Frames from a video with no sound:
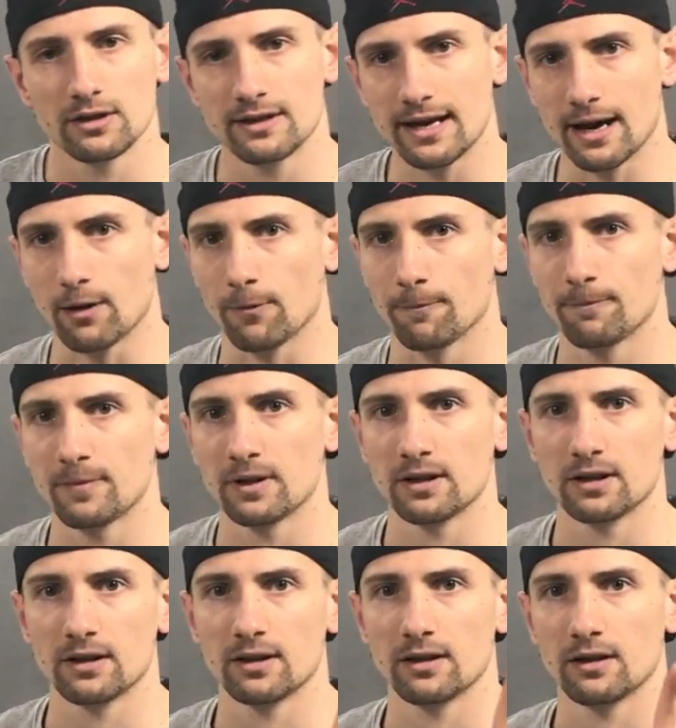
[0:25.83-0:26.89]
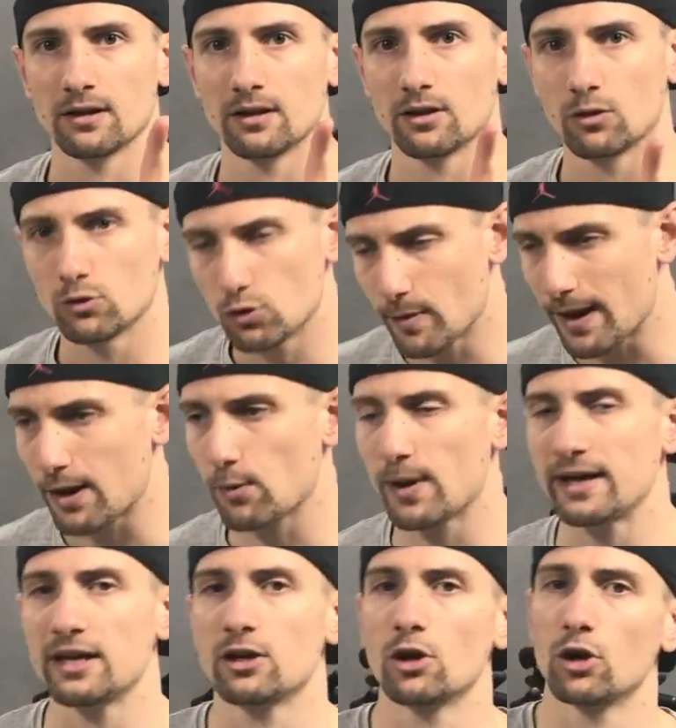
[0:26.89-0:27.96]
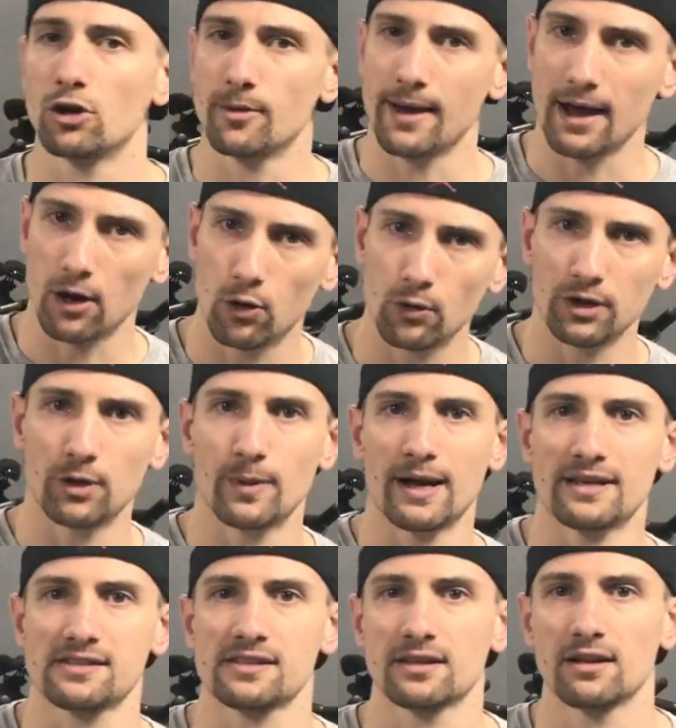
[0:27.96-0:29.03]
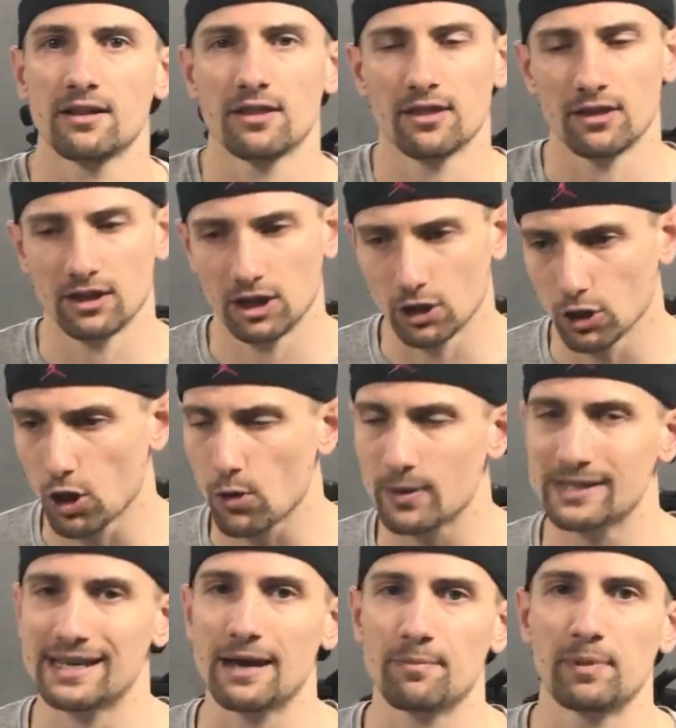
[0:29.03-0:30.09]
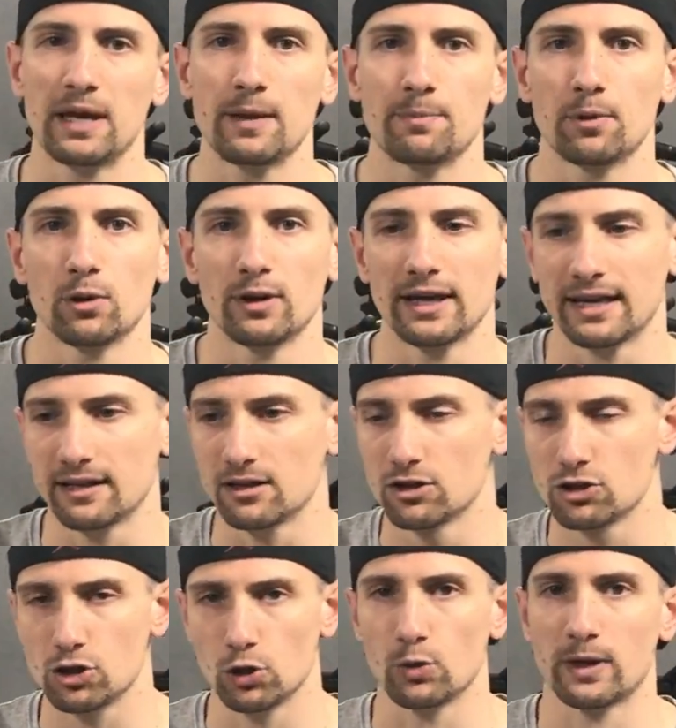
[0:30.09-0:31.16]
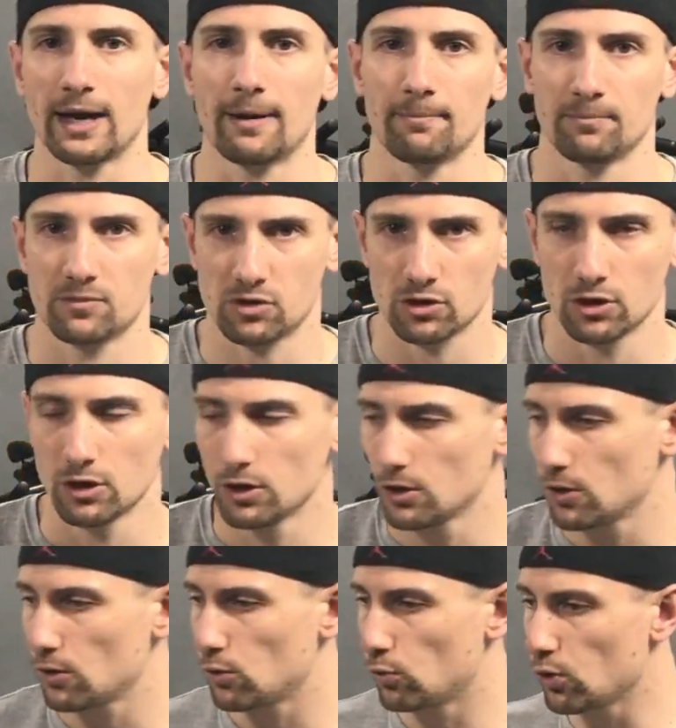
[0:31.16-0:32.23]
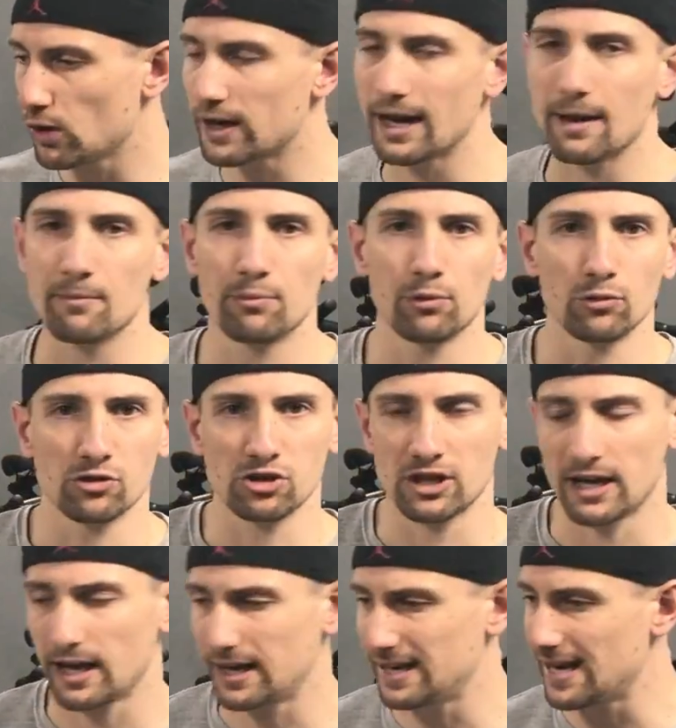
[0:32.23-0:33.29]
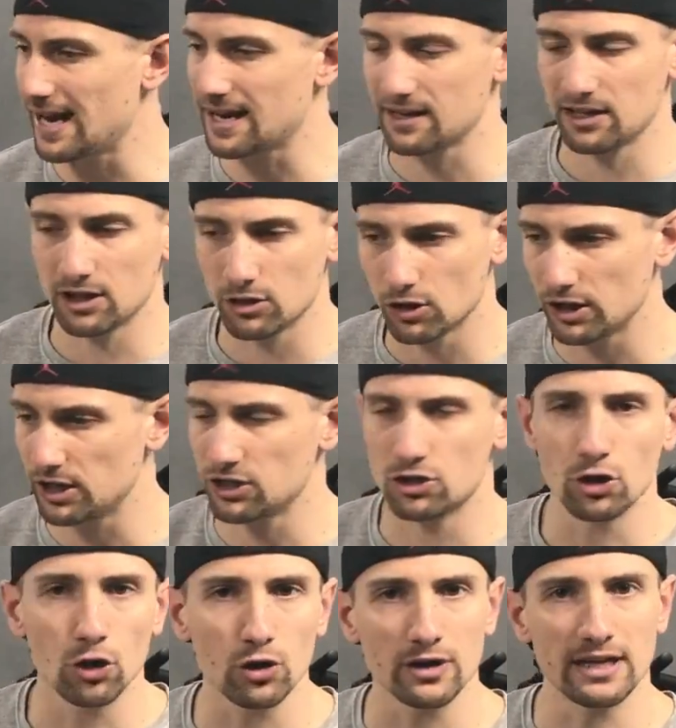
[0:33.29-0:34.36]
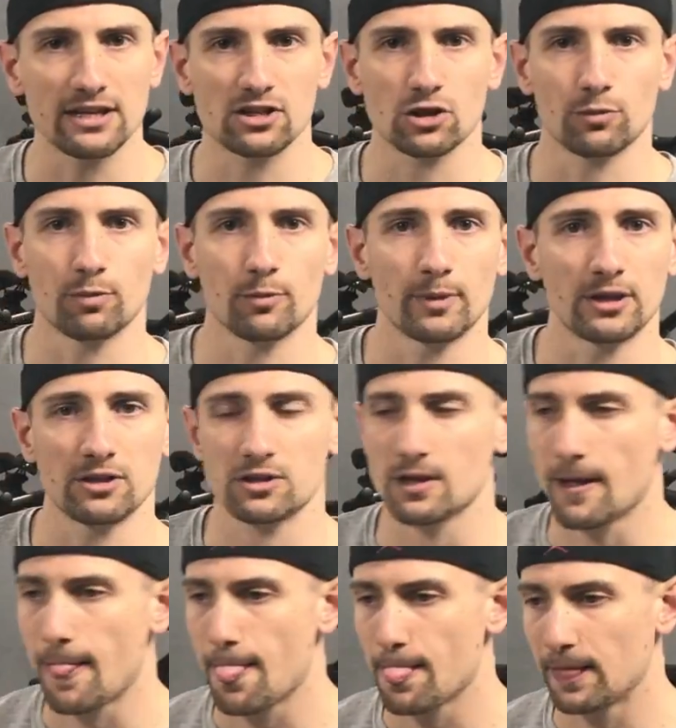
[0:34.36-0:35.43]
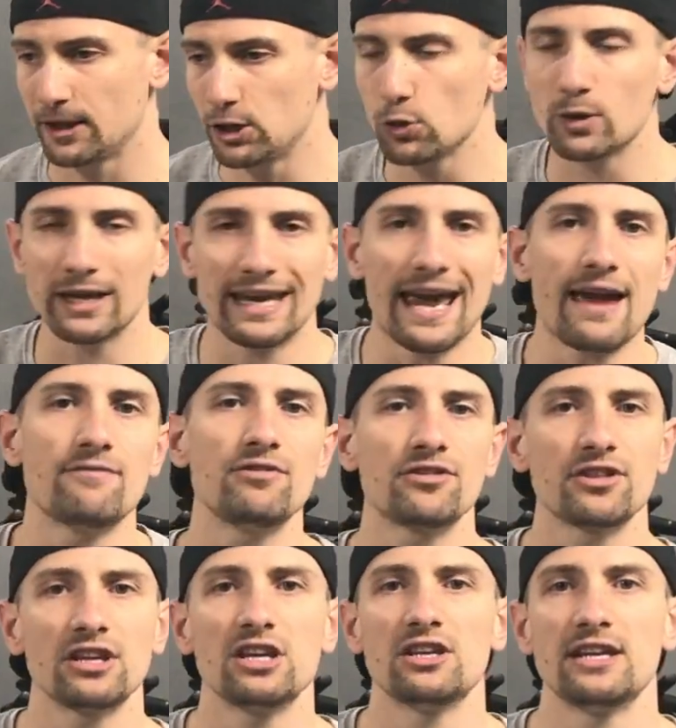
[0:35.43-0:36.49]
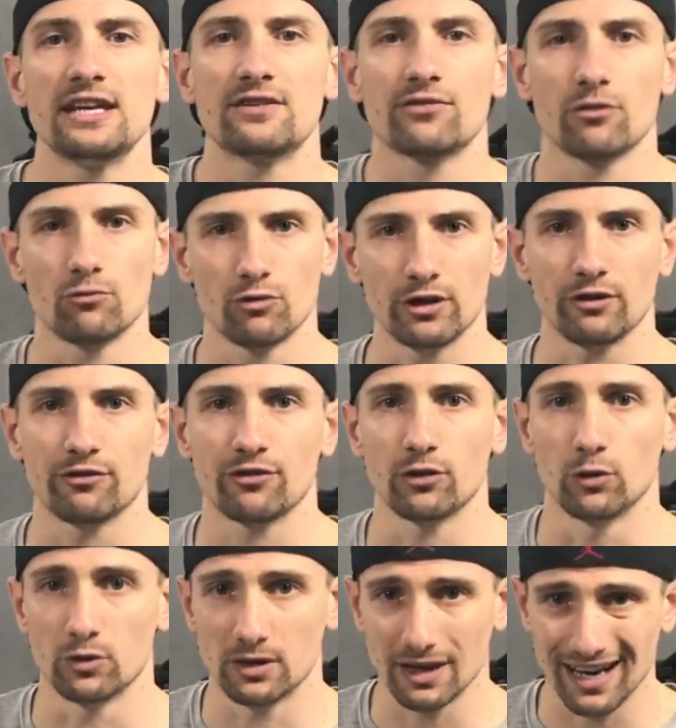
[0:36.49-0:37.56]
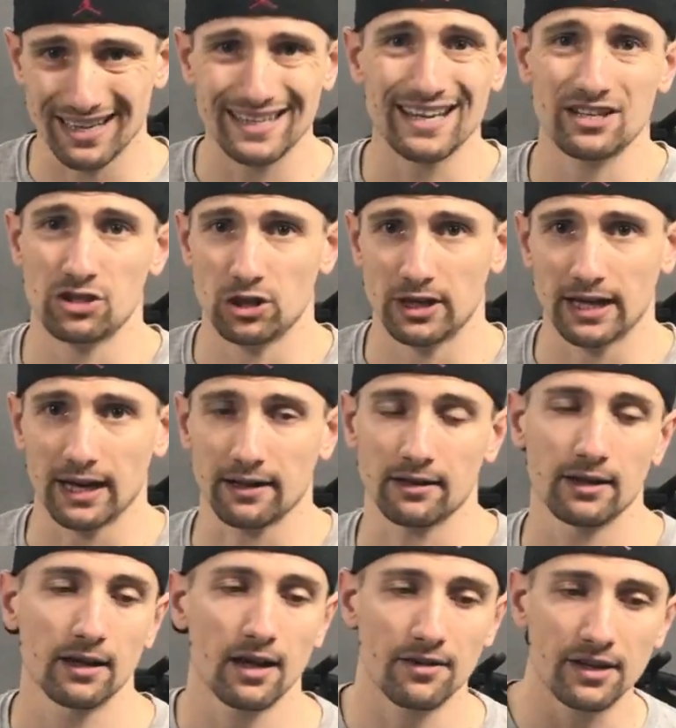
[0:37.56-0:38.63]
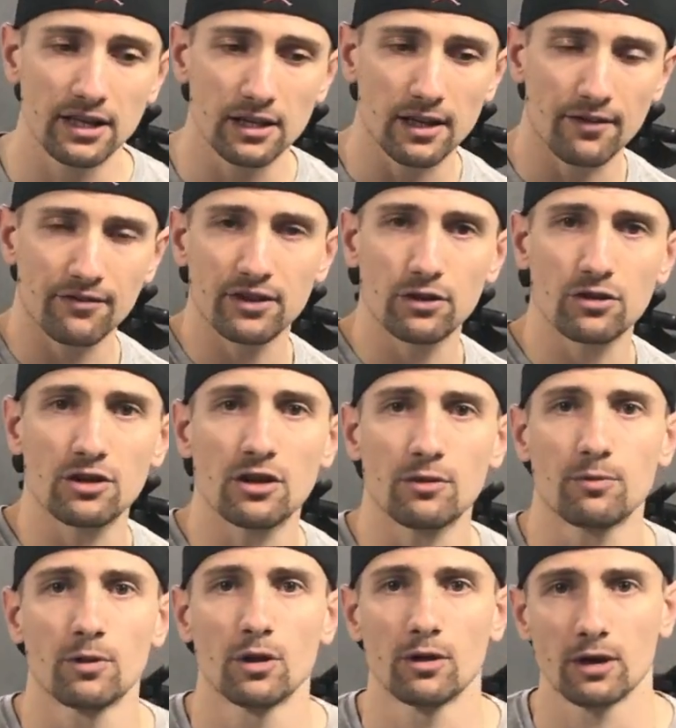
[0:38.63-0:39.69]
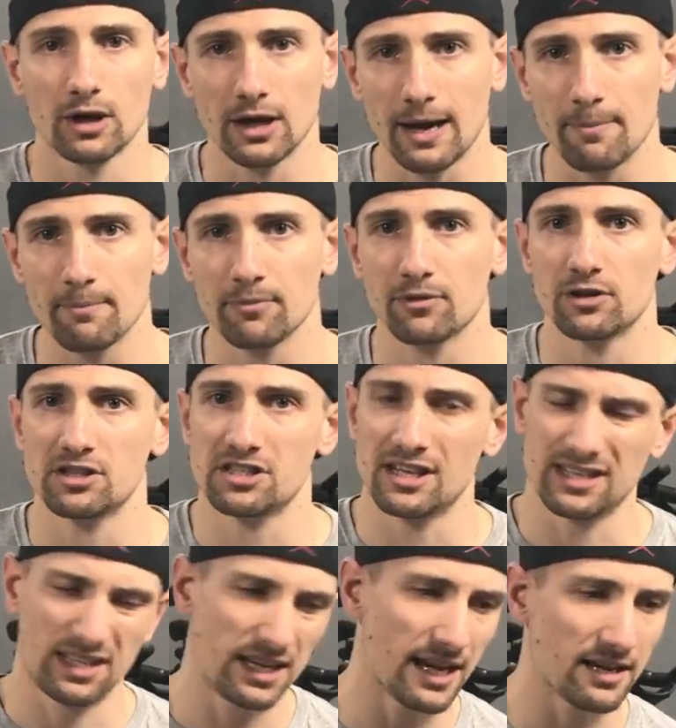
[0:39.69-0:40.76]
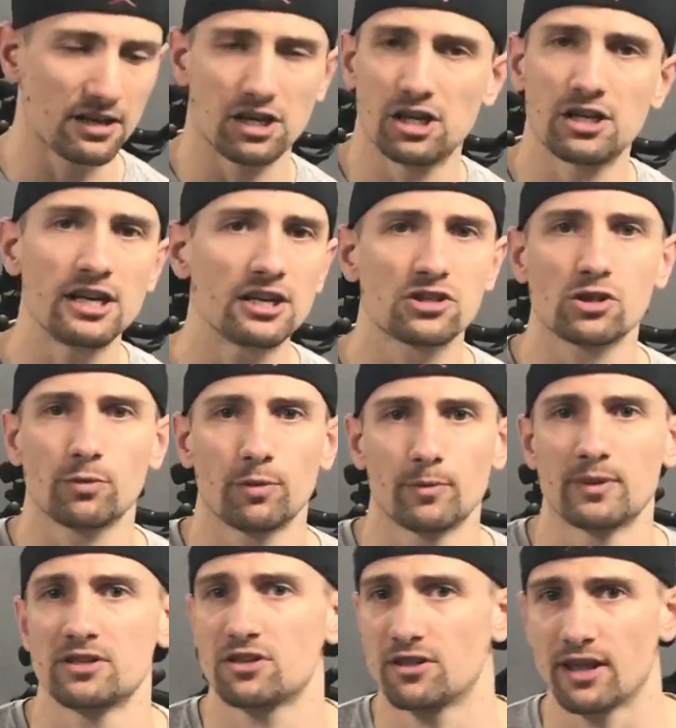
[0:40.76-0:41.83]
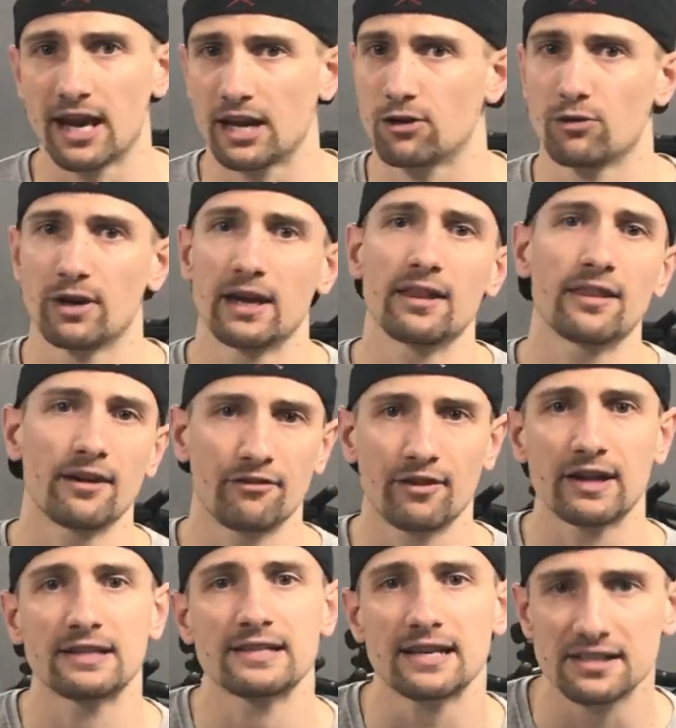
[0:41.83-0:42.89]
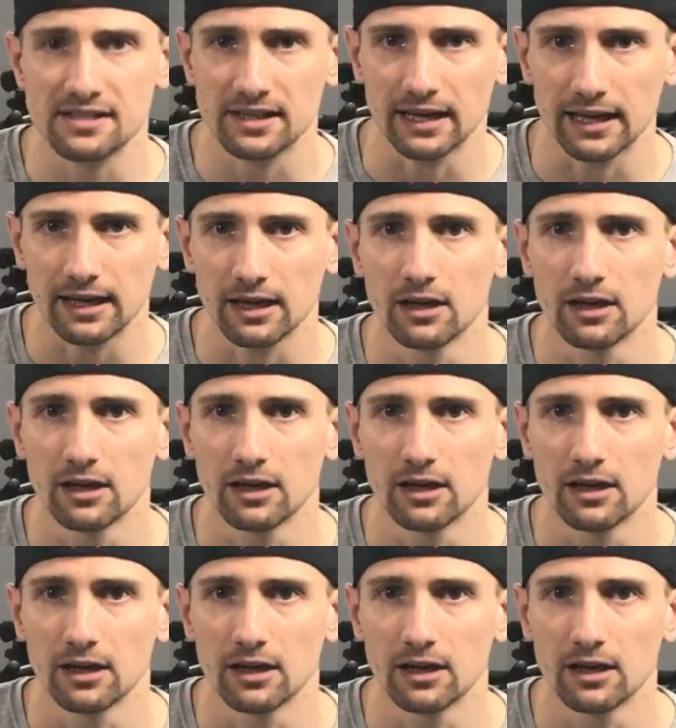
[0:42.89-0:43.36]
Now, no matter where you go, no matter who you ask, you'll always get people in two camps. One camp will say, yeah, you know, you don't need supplements. You can get everything you need from real food. And yes, you can. And then you'll have the other camp that says, yeah, you need supplements. They're great. They're fantastic.